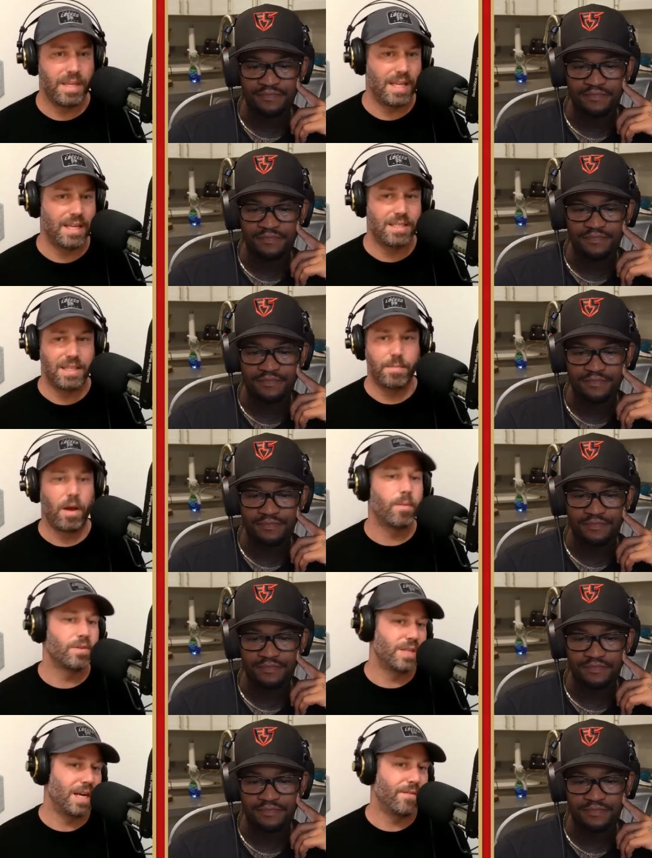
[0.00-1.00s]
Speaker 1: any team
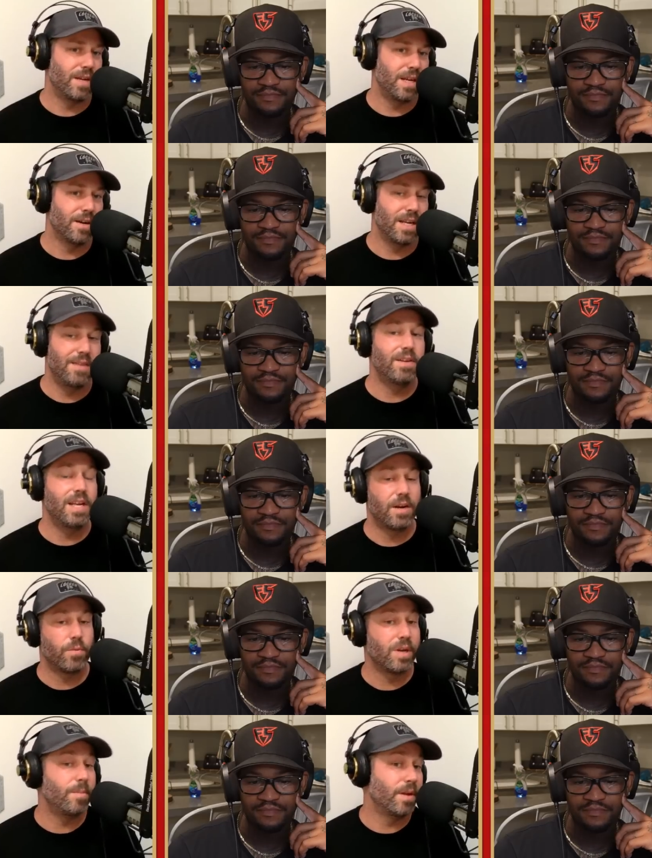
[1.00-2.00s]
almost every year, even in
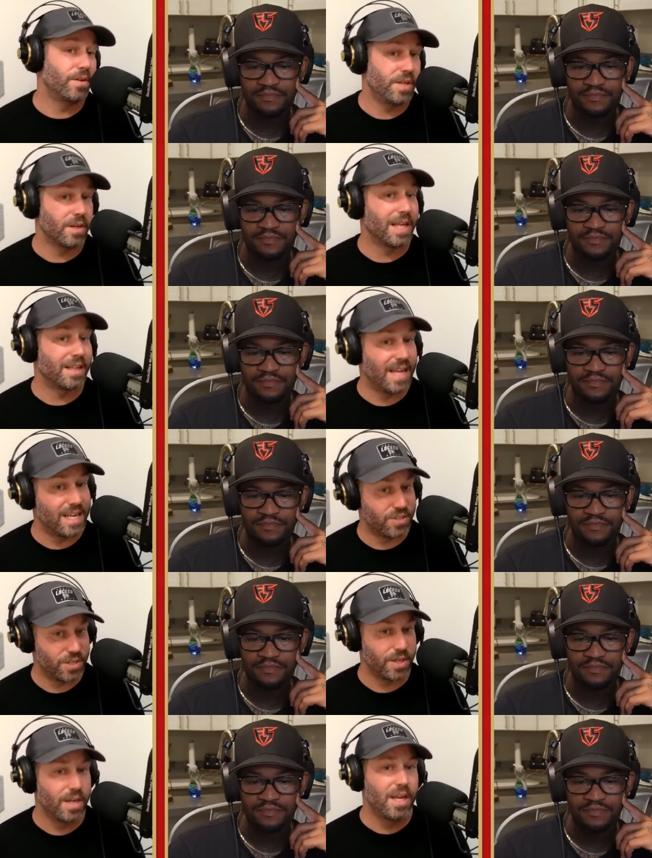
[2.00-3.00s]
a rebuild year like
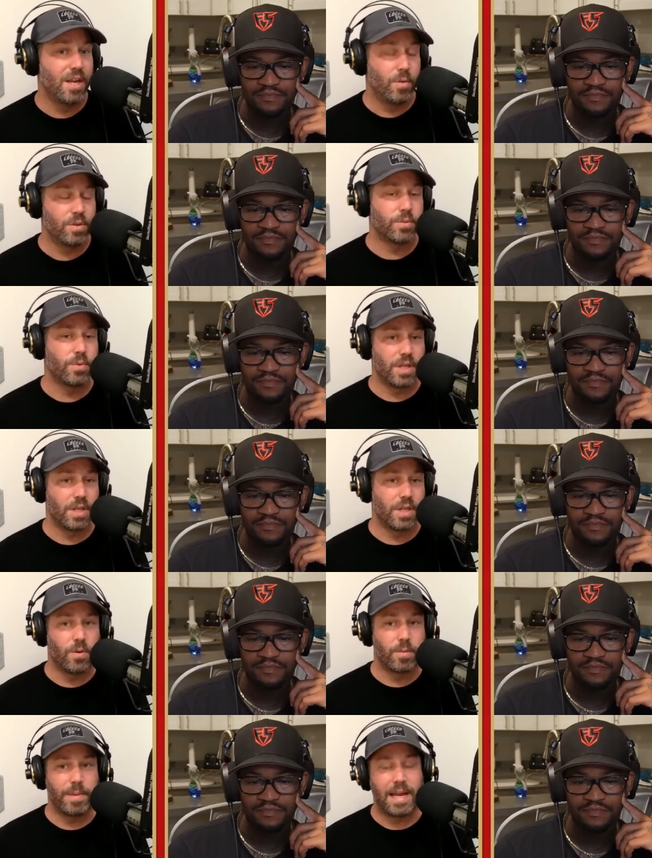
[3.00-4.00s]
last year with a rookie
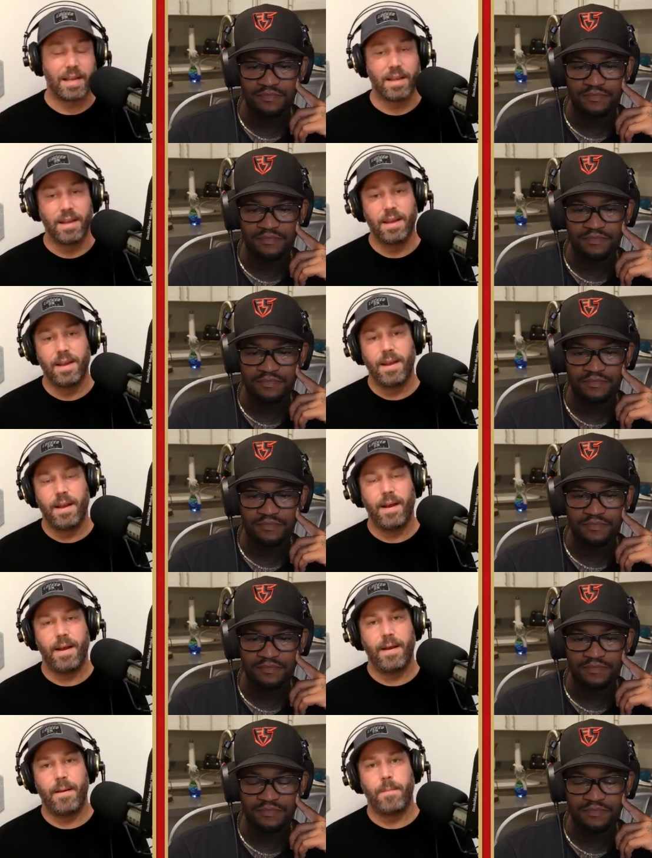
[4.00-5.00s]
quarterback.
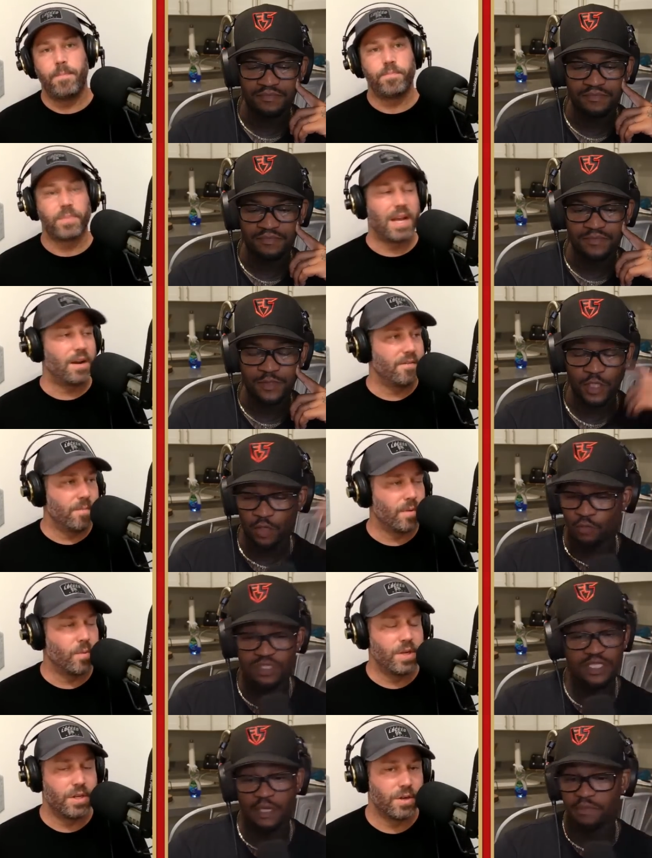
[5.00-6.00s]
Um, I don't even
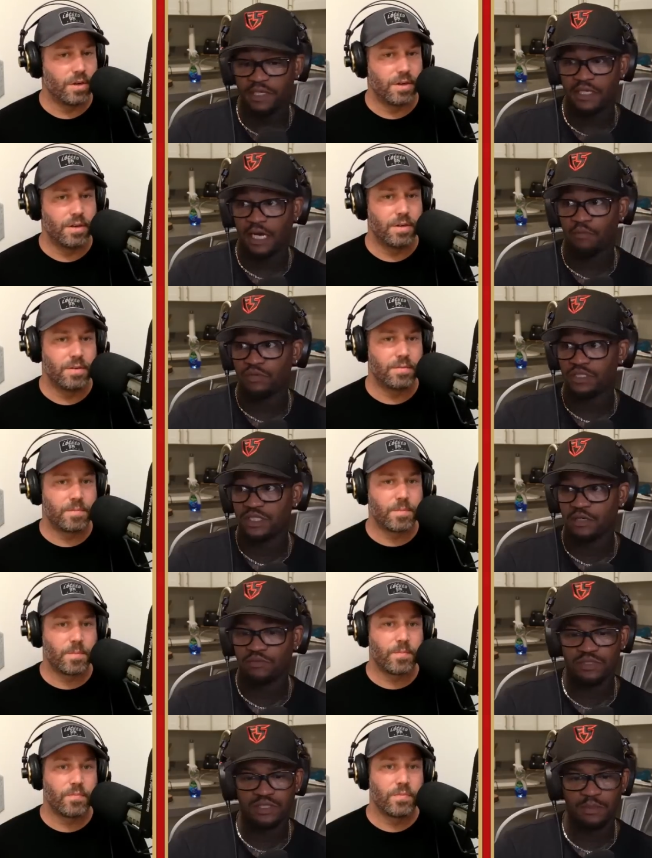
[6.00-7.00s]
remember. What,
Speaker 2: beat, I want to say it
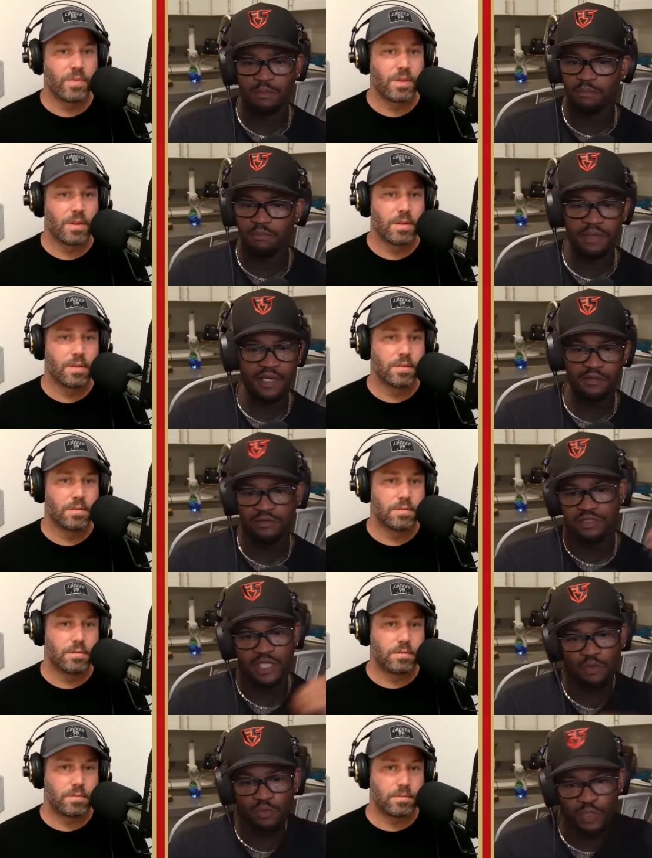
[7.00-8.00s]
was the Bengals
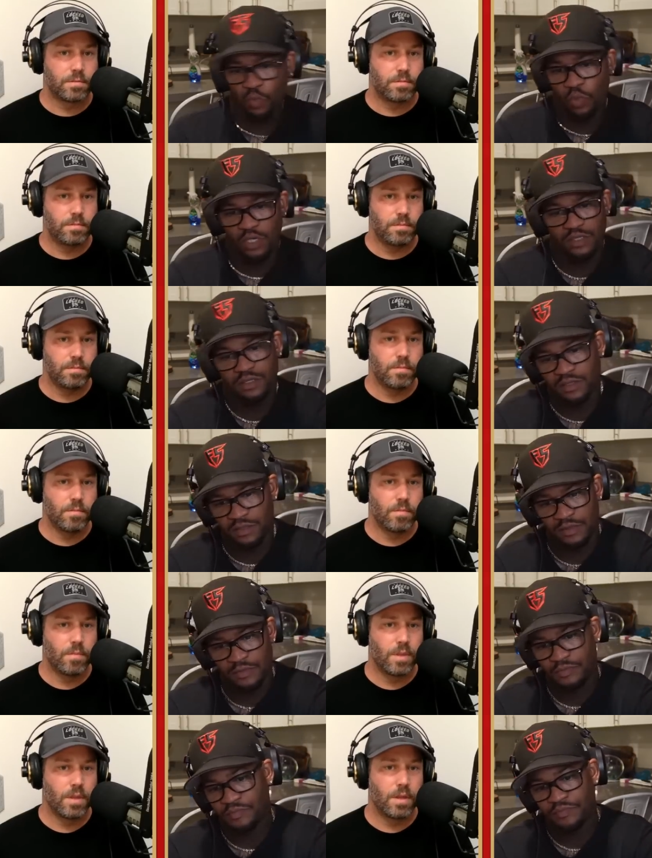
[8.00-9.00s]
like week one.
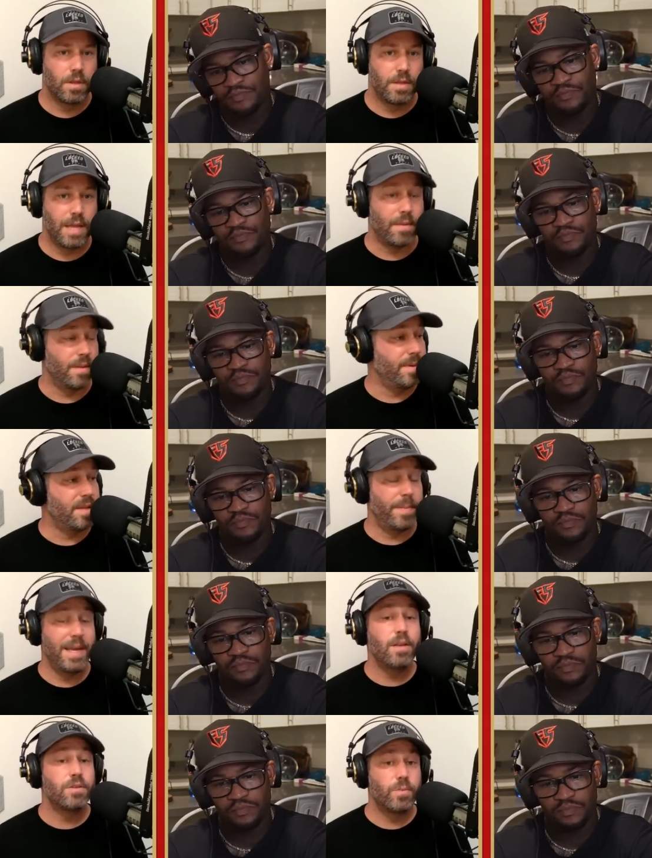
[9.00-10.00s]
Speaker 1: Yeah, they beat the
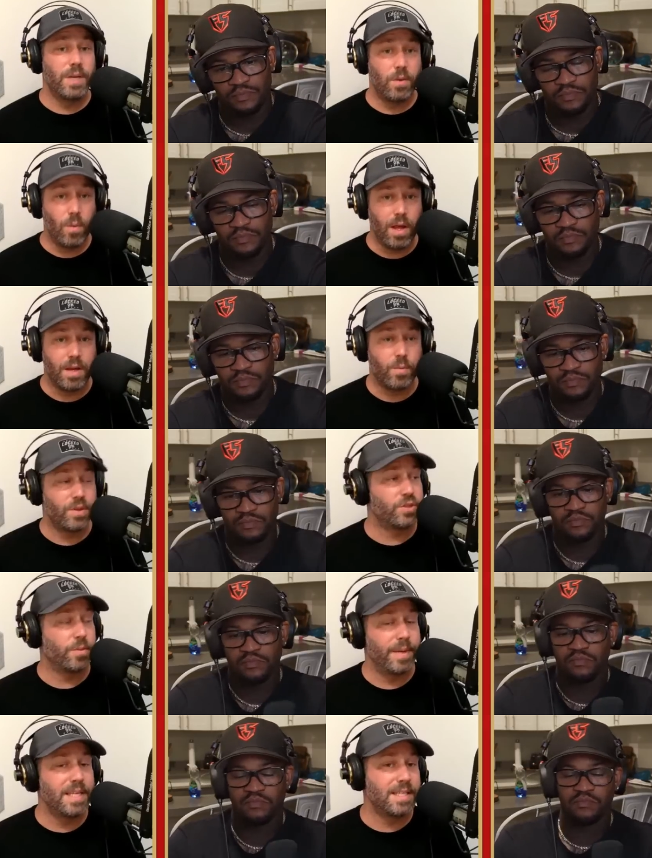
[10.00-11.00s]
Bengals week one with
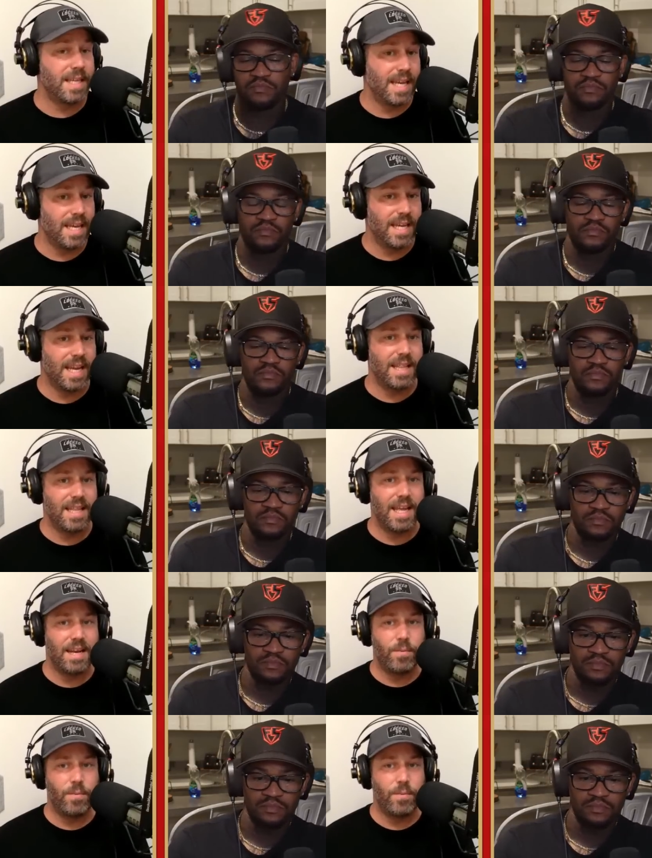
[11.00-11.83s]
Trubisky, and then